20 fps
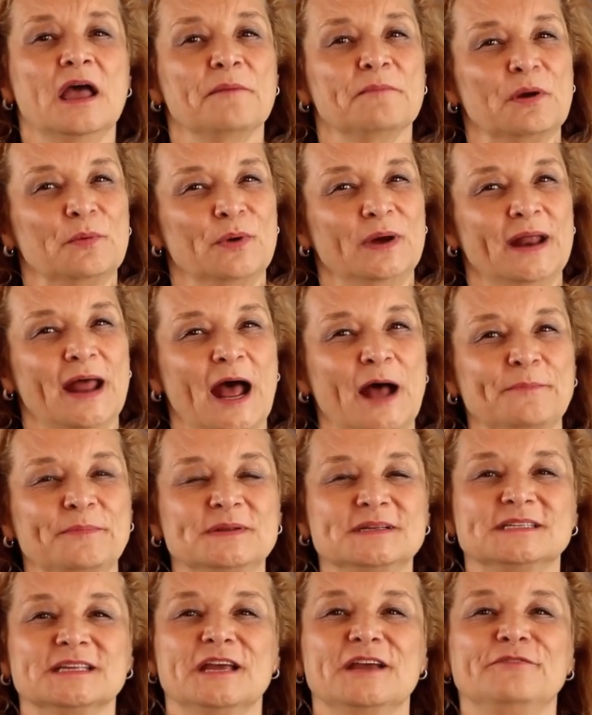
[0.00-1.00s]
But what
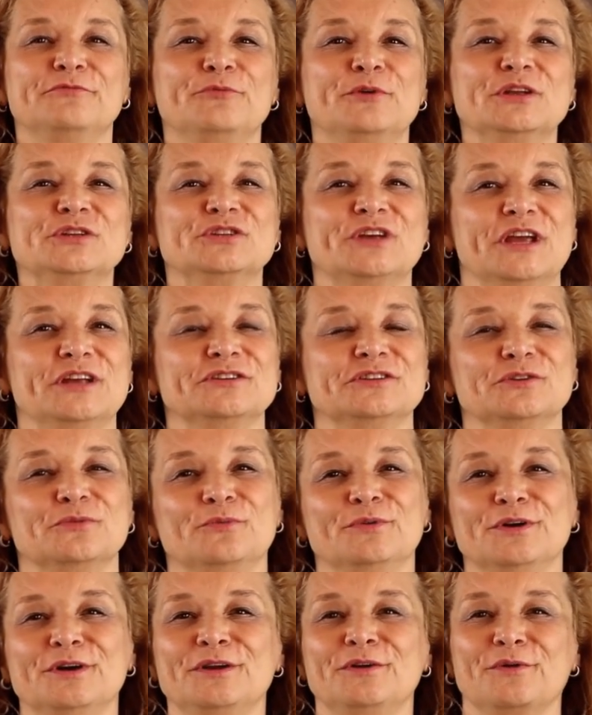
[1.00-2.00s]
happens if we change the
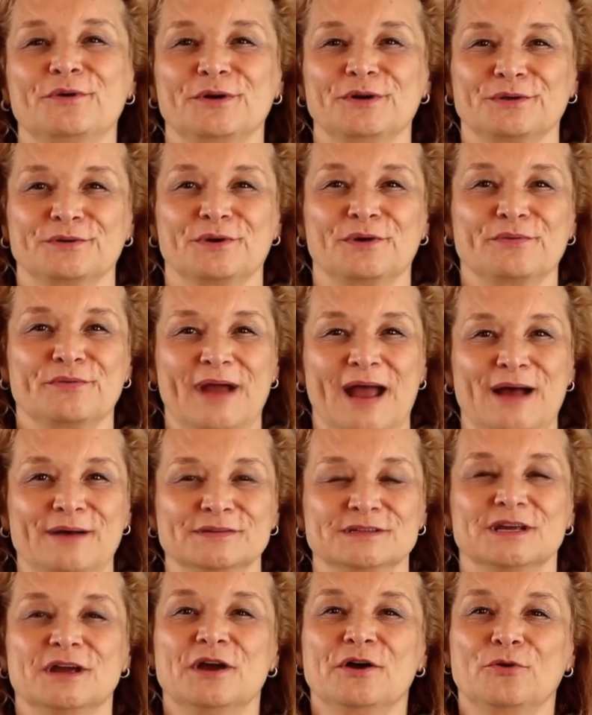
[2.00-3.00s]
word order
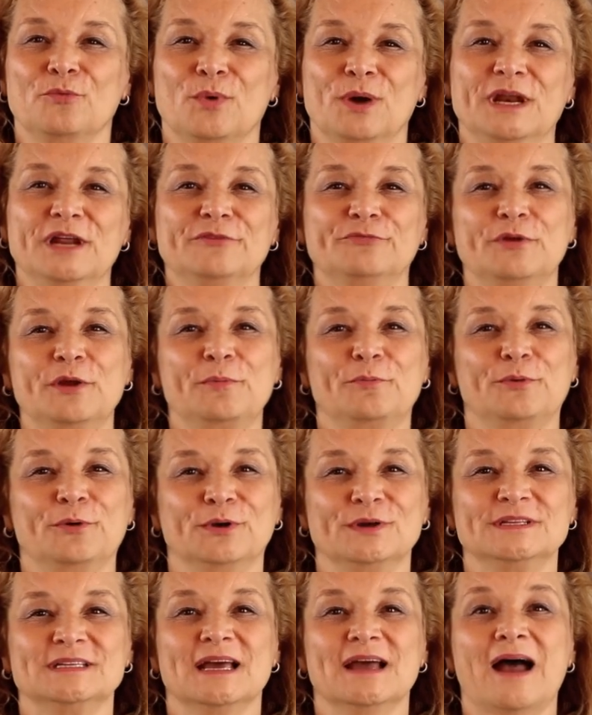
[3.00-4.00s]
around? What if we
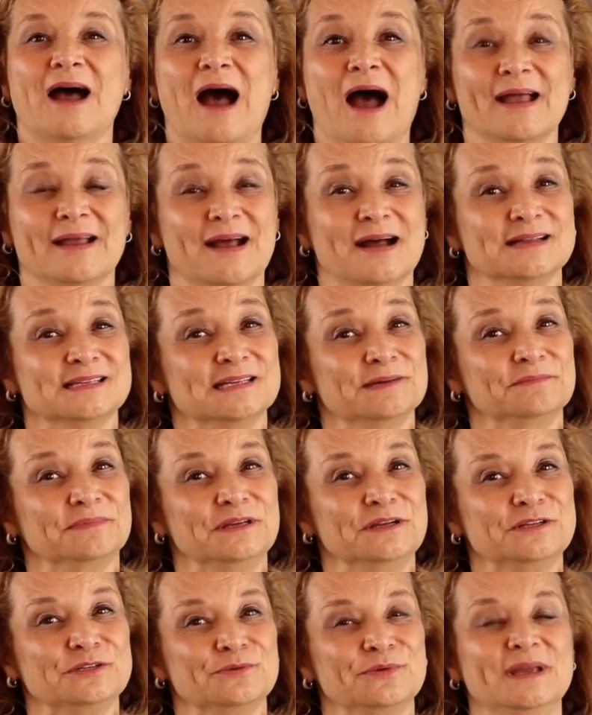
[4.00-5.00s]
put I got
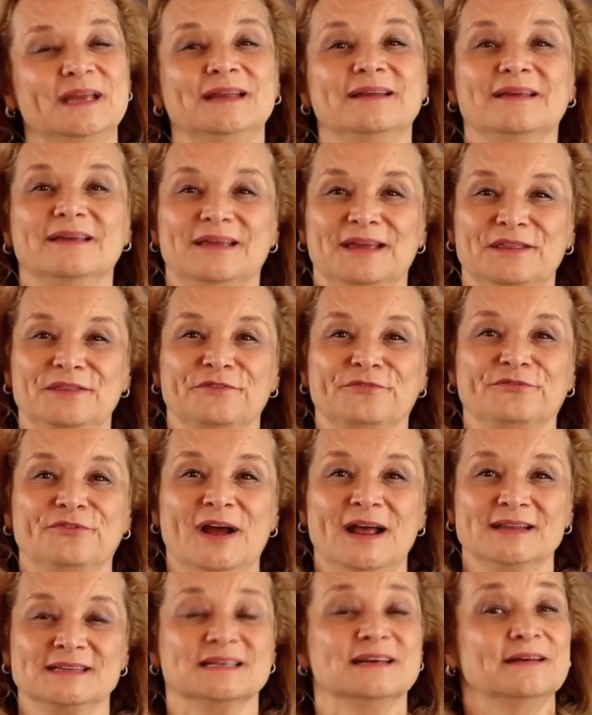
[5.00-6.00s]
something to eat in the
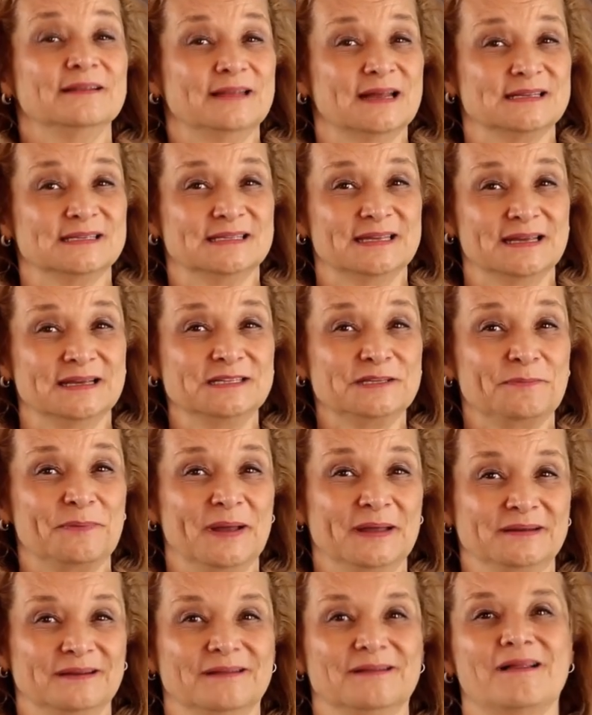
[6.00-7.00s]
front? That's the
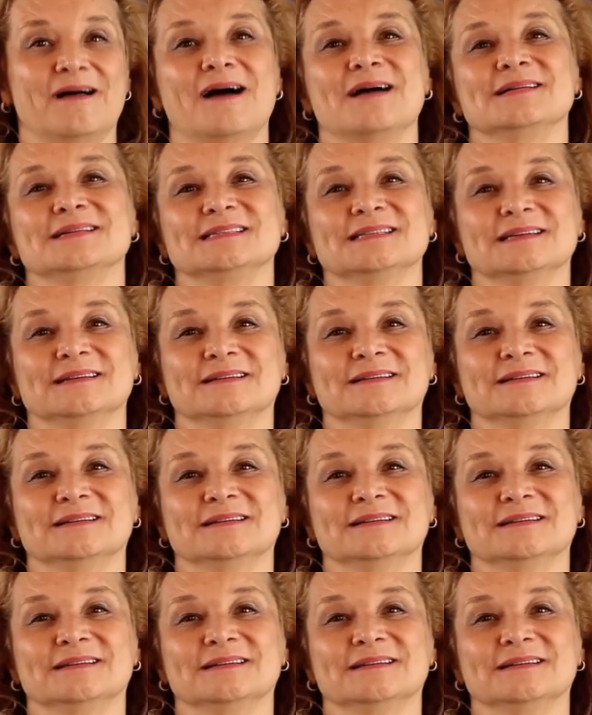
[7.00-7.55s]
independent clause.